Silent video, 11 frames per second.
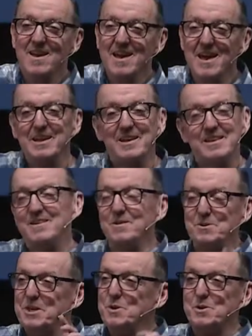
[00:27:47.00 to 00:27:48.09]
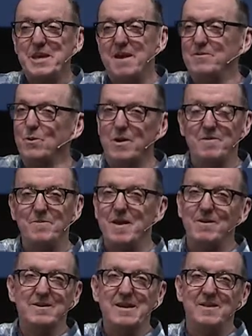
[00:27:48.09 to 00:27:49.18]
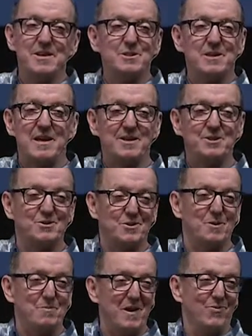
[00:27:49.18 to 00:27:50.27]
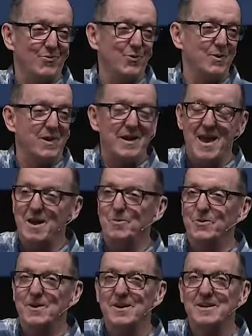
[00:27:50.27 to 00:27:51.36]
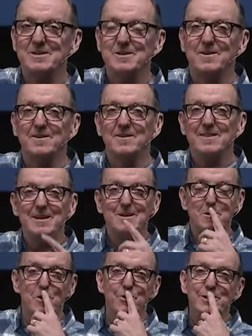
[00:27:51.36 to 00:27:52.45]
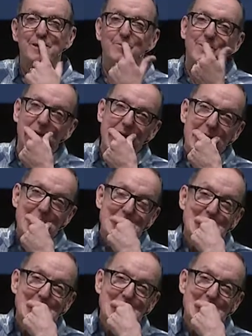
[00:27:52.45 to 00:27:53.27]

And, you know, Ezekiel goes, hey, Lord, I've never done this. Can I just cook my food on animal dung? And so he negotiated with God.